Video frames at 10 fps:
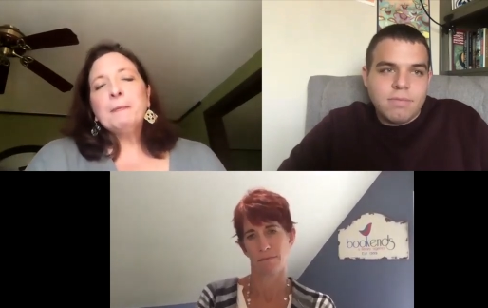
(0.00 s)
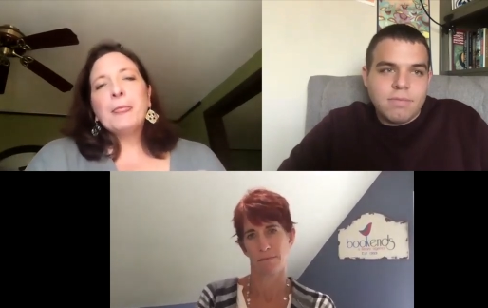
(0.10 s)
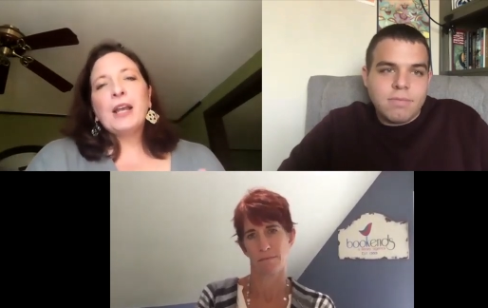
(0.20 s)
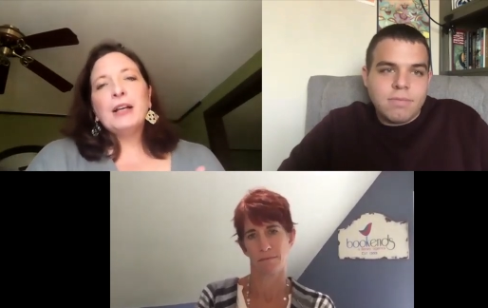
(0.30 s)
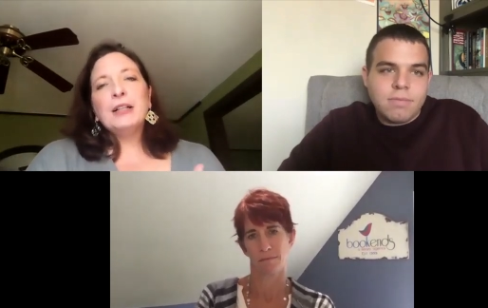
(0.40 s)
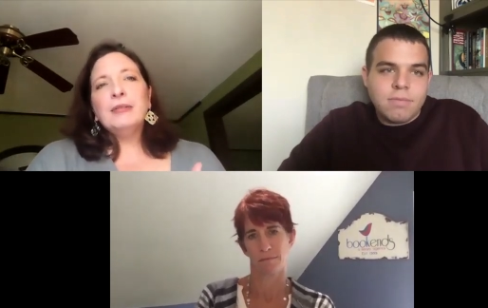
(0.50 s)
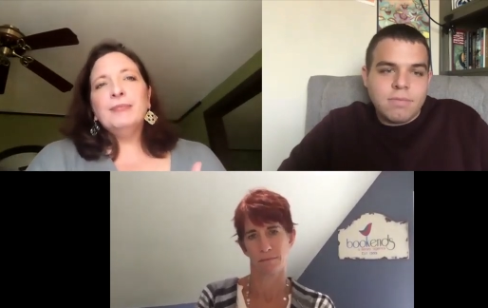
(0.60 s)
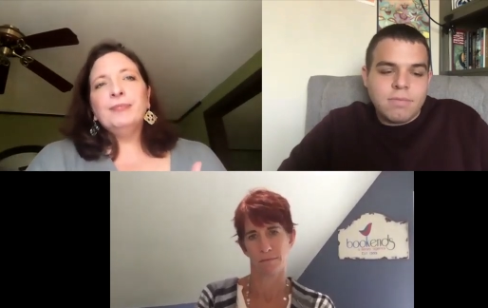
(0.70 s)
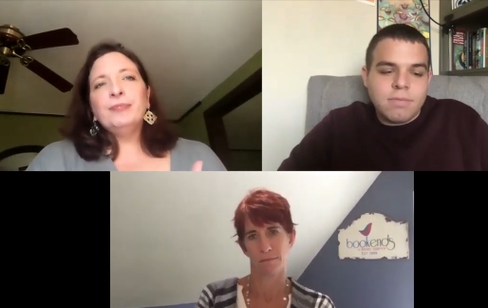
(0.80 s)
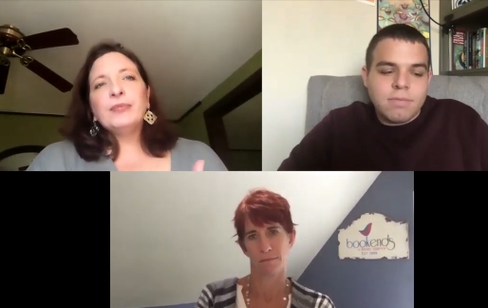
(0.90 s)

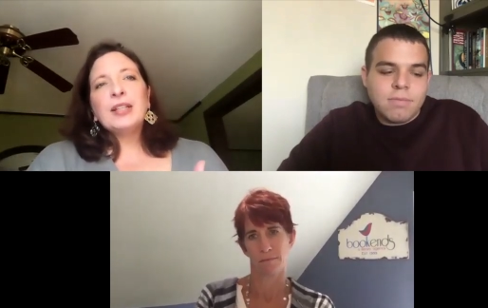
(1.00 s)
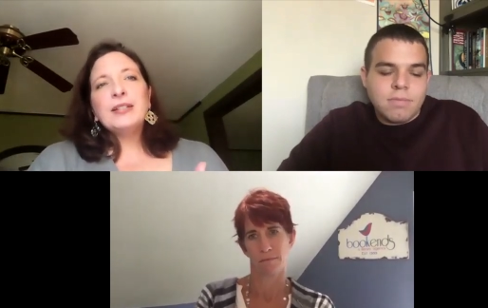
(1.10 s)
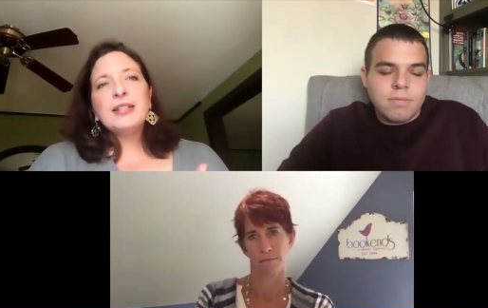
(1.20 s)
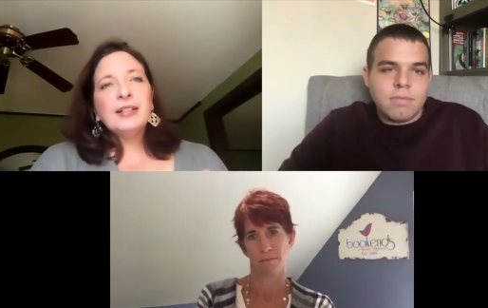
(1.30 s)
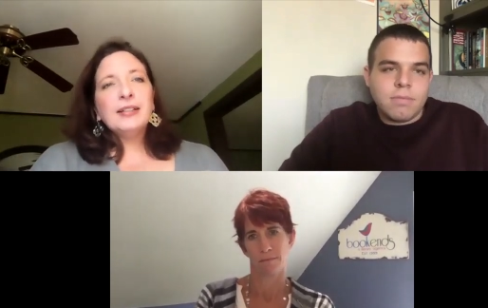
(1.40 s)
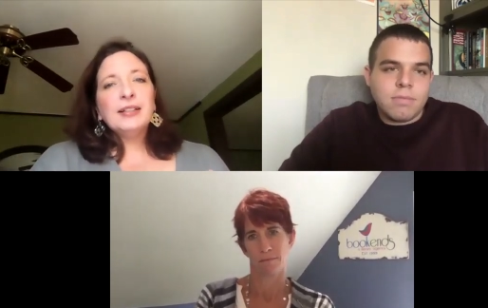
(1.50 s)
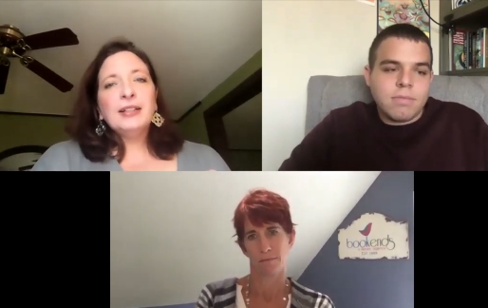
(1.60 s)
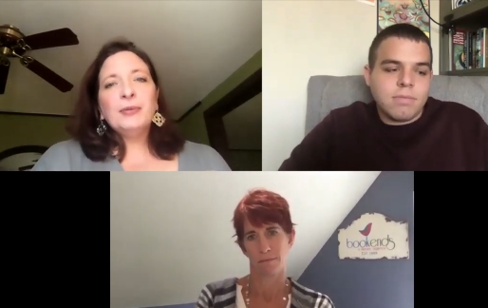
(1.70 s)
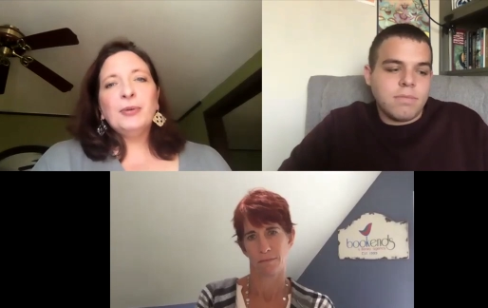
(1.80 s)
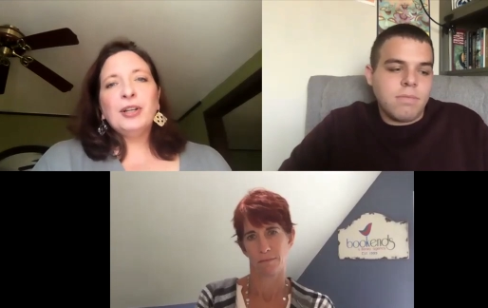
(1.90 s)
Speaker 1: um, dealing
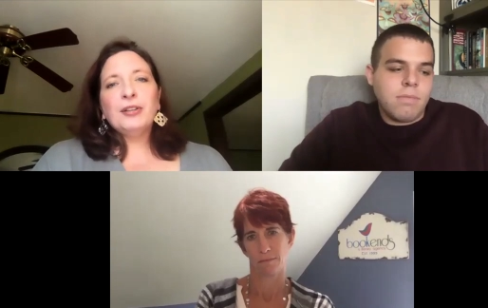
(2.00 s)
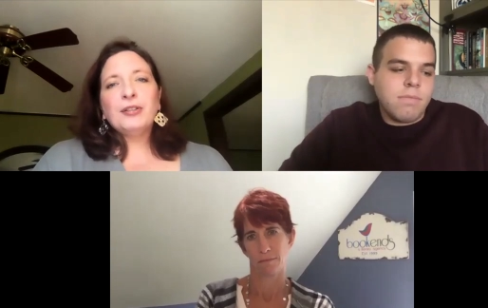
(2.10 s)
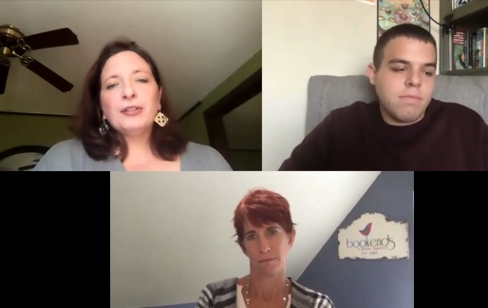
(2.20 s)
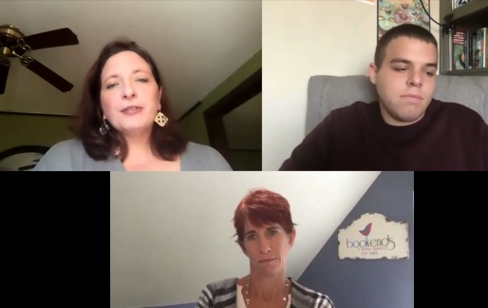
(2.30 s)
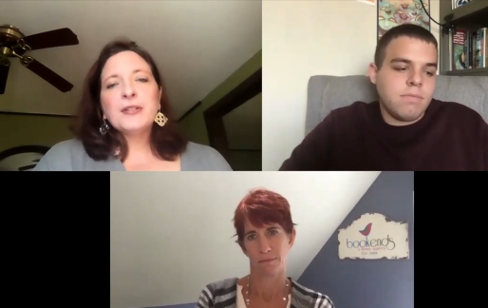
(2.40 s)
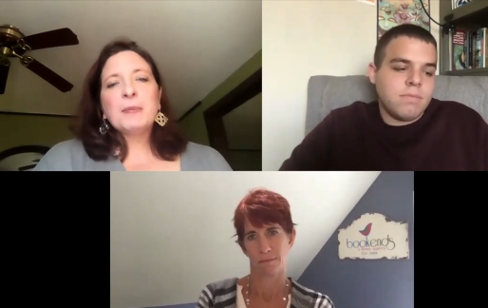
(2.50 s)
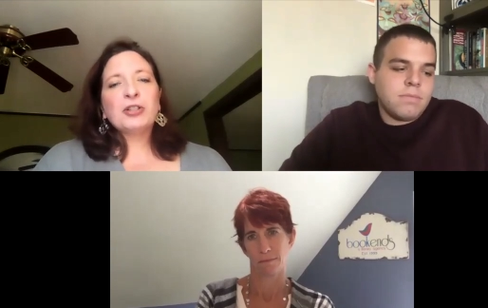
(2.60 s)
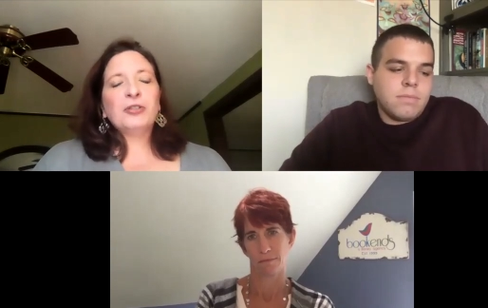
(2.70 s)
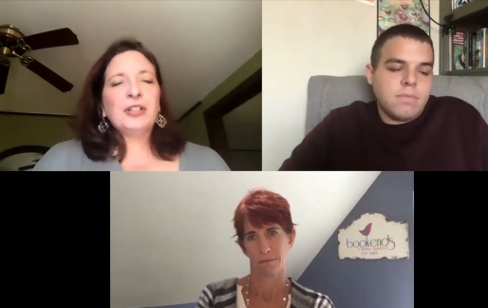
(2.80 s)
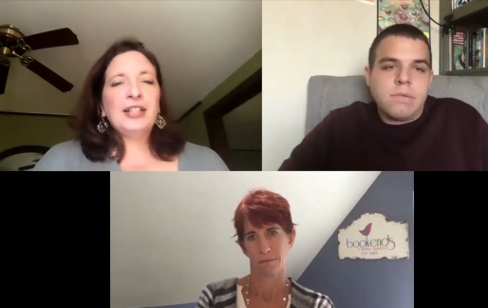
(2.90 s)
with special
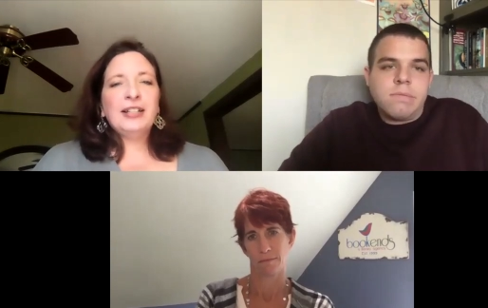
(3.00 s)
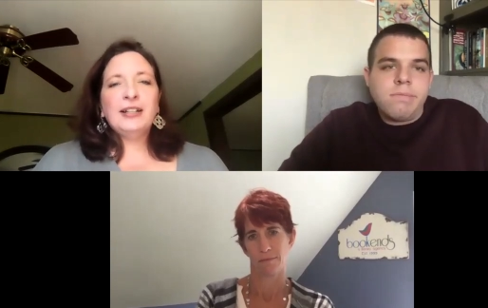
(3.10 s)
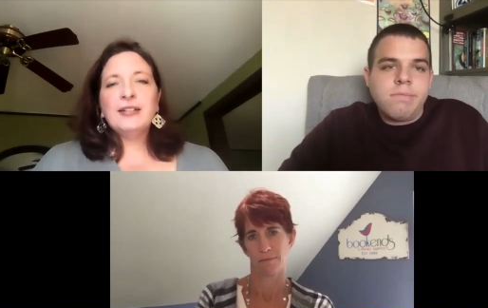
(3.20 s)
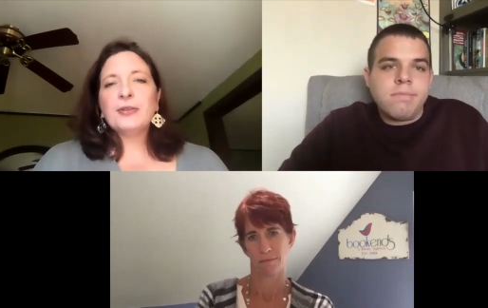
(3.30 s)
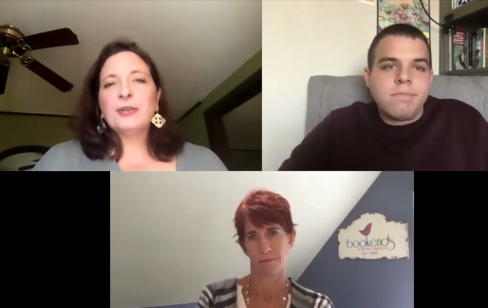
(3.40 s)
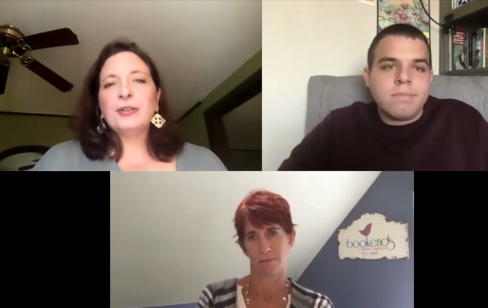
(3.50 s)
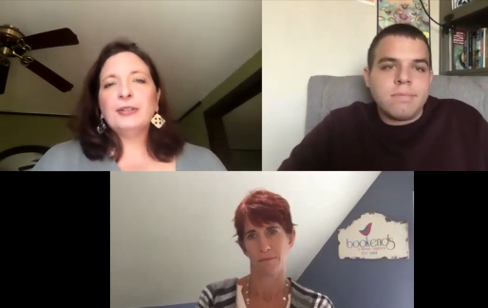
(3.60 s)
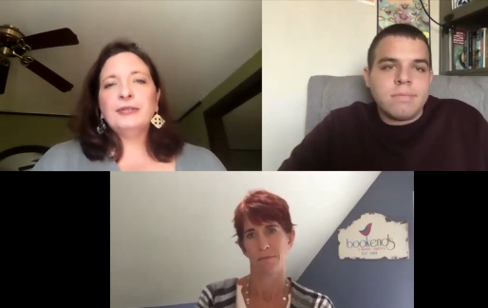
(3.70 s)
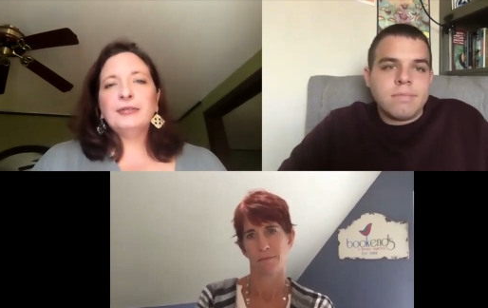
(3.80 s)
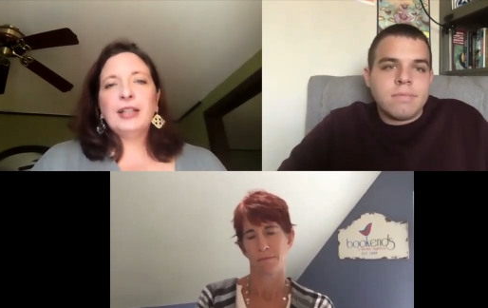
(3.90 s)
needs or
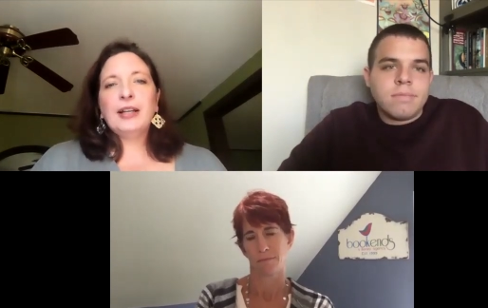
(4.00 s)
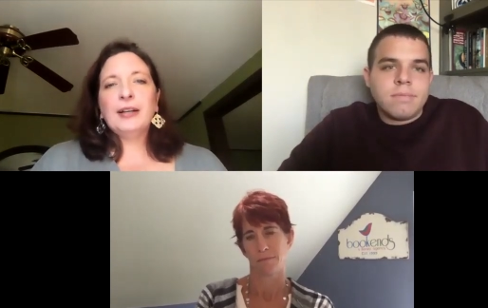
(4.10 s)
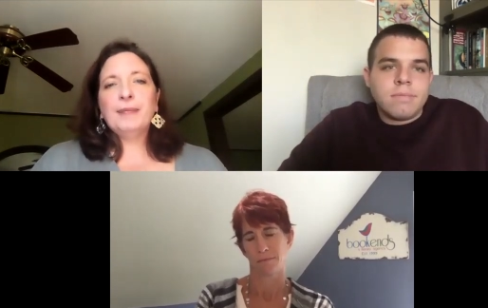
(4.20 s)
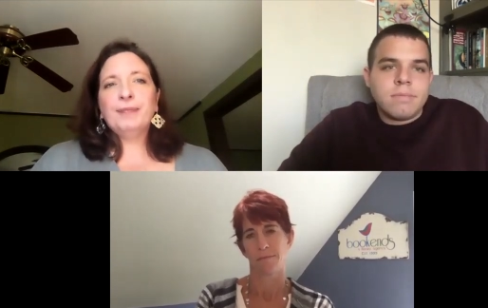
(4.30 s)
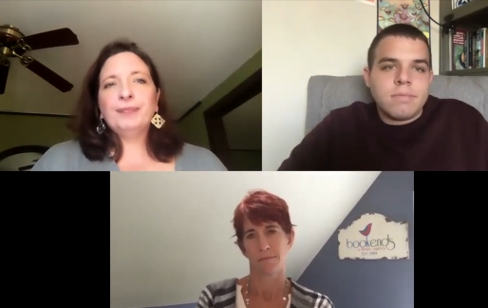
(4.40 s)
um,